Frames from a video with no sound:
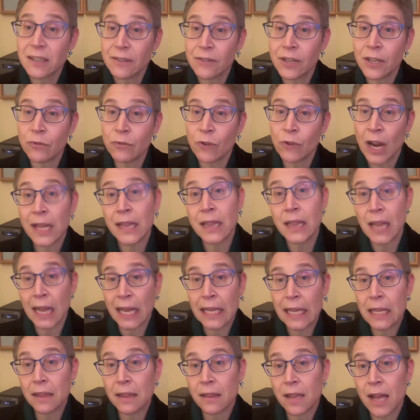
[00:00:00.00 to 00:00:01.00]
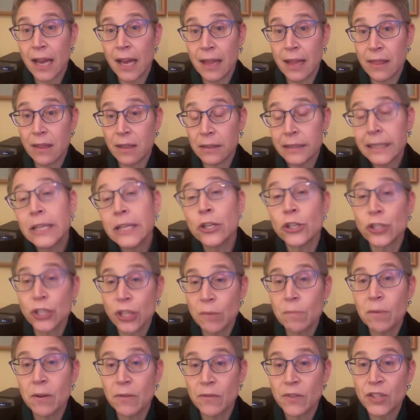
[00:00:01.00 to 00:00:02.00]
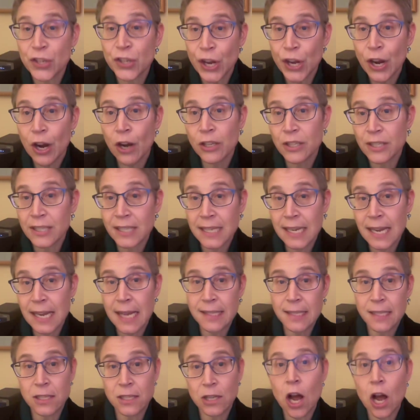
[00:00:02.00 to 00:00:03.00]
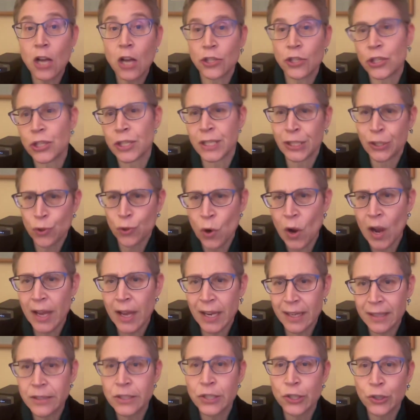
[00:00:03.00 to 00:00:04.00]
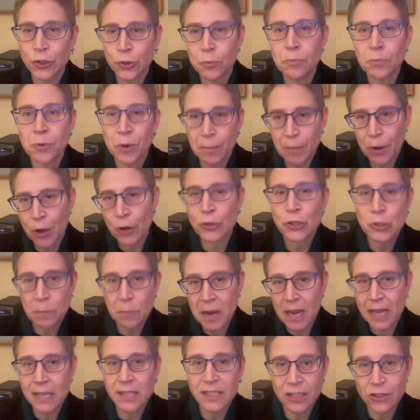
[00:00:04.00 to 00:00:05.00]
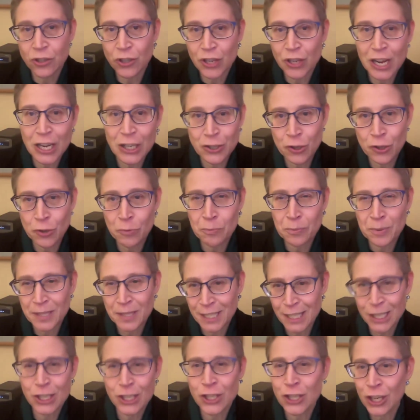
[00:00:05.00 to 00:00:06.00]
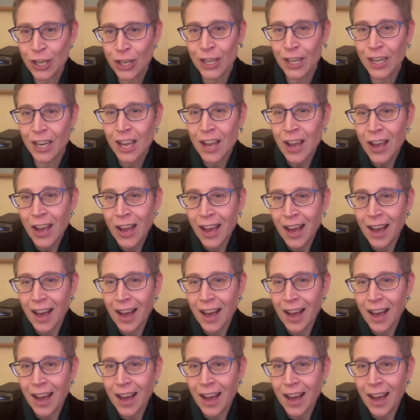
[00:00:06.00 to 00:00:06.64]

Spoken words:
activity, right? Like the leadership of the JRCS is consciously trying to promote Japan's international position.